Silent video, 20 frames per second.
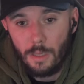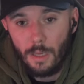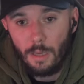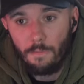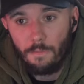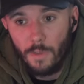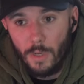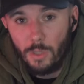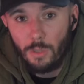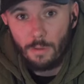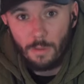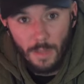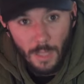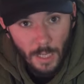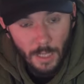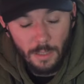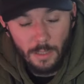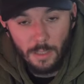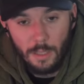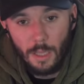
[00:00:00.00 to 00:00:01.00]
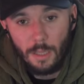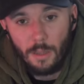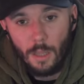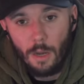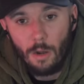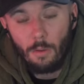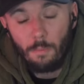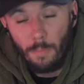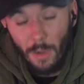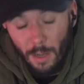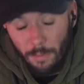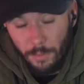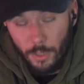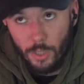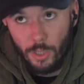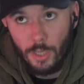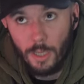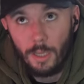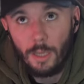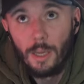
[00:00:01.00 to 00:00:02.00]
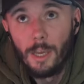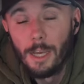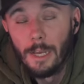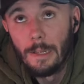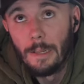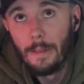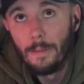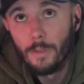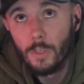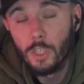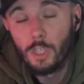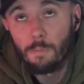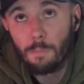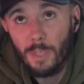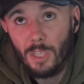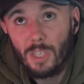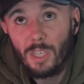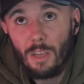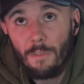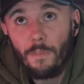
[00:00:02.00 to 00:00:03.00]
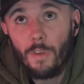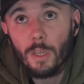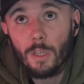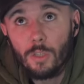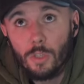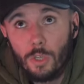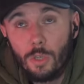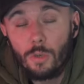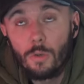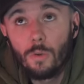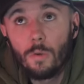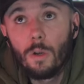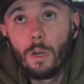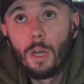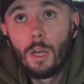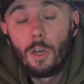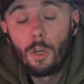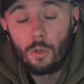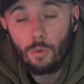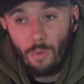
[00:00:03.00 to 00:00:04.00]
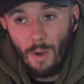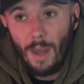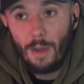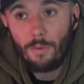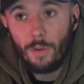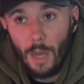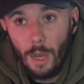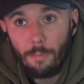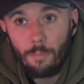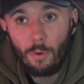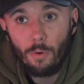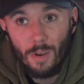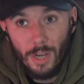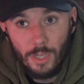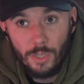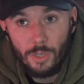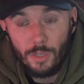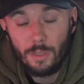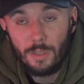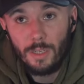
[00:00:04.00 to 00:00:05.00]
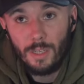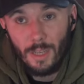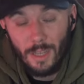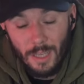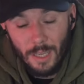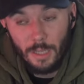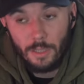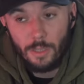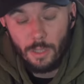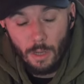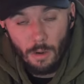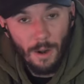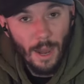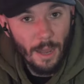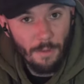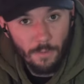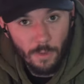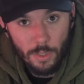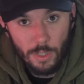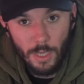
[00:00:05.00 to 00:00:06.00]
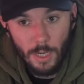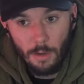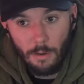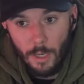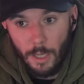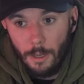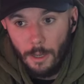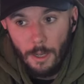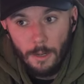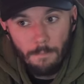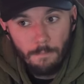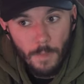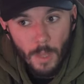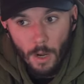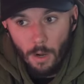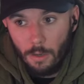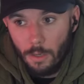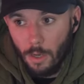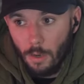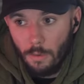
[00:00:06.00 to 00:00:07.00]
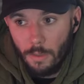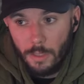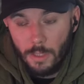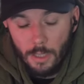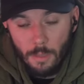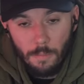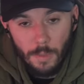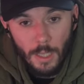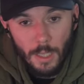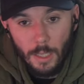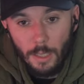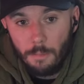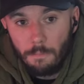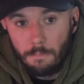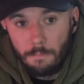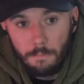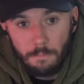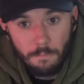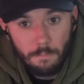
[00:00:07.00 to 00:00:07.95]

the official things that they are publishing specific to ground operations against their adversary, are going to be